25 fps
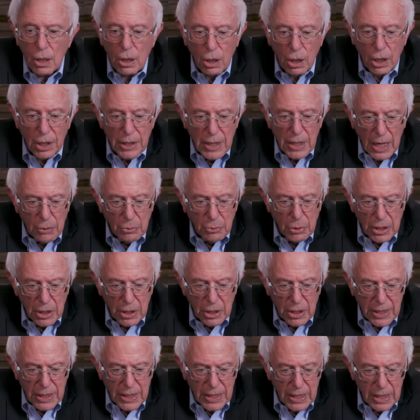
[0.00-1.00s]
All right, now we're
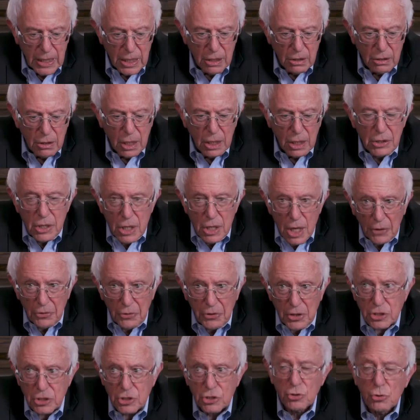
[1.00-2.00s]
going to hear
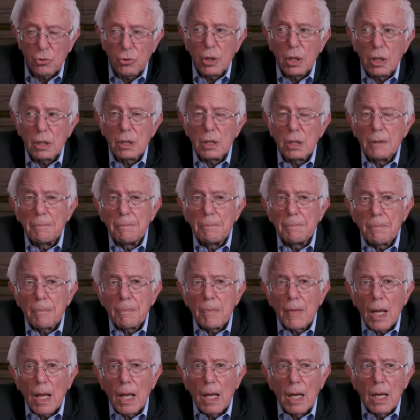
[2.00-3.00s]
another song,
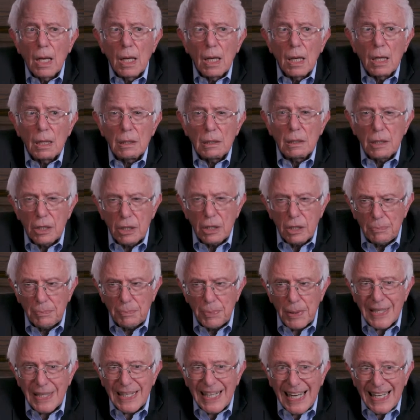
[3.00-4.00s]
a little
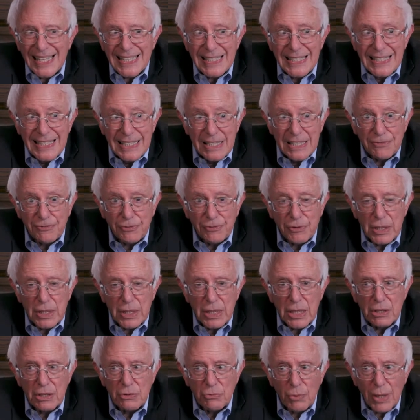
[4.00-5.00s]
bit
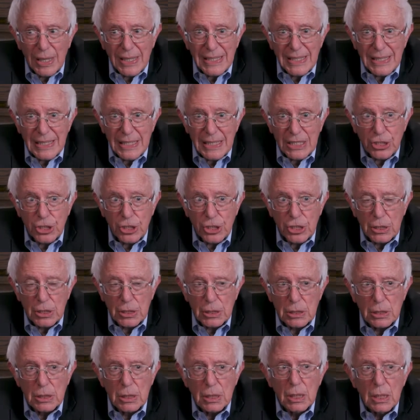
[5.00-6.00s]
different in
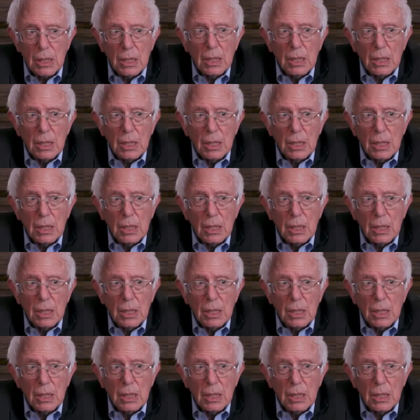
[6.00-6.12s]
rendition,